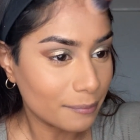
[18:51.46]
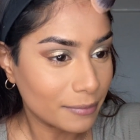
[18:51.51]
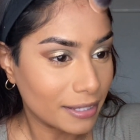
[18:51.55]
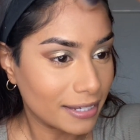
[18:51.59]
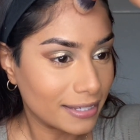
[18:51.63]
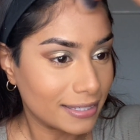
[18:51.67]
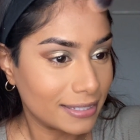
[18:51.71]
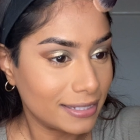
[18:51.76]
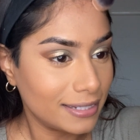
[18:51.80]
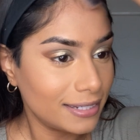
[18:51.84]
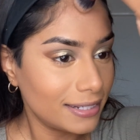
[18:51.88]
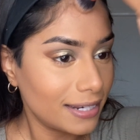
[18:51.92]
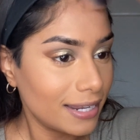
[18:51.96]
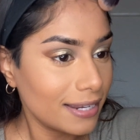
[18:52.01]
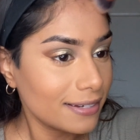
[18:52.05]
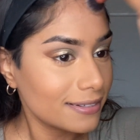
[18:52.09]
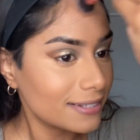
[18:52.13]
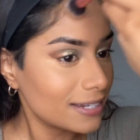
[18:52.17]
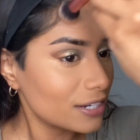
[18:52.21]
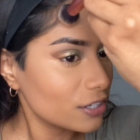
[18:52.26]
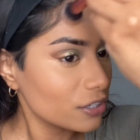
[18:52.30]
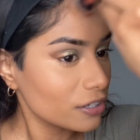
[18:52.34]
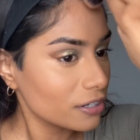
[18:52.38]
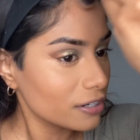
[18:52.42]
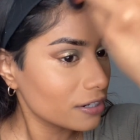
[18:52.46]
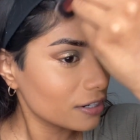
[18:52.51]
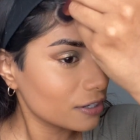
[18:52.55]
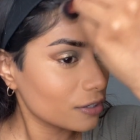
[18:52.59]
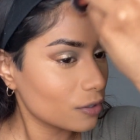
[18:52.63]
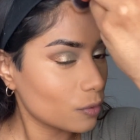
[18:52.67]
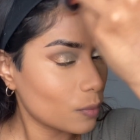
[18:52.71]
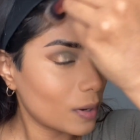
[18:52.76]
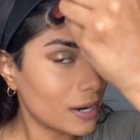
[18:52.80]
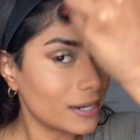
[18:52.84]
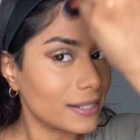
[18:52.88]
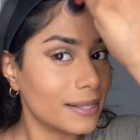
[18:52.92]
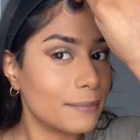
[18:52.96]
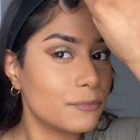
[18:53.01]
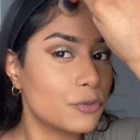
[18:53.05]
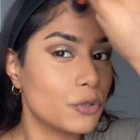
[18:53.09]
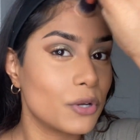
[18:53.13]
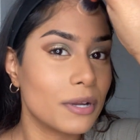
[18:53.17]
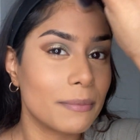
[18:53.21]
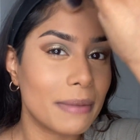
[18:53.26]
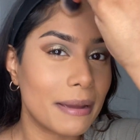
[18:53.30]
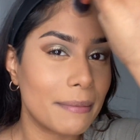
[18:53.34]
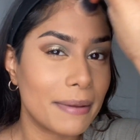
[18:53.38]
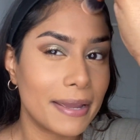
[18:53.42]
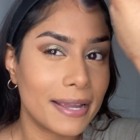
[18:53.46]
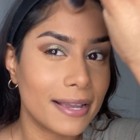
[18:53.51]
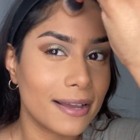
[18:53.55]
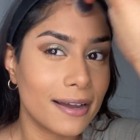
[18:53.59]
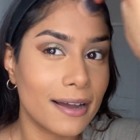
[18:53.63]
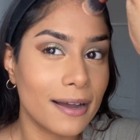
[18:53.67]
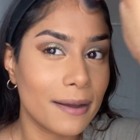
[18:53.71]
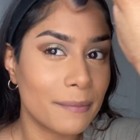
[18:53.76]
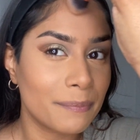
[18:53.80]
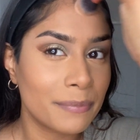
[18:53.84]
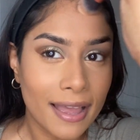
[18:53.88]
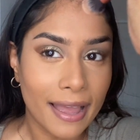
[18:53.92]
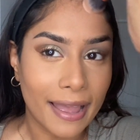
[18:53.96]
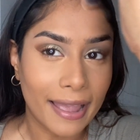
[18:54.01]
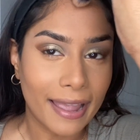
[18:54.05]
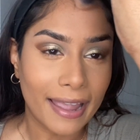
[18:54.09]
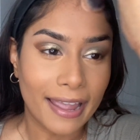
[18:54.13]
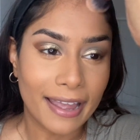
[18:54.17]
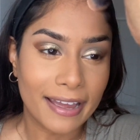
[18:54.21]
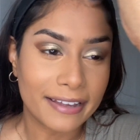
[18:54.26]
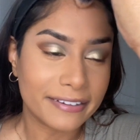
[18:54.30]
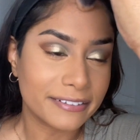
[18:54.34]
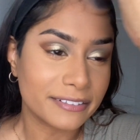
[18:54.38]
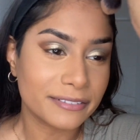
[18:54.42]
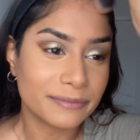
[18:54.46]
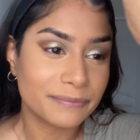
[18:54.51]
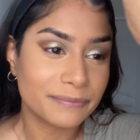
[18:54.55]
like eating dinner or while I'm doing my makeup, and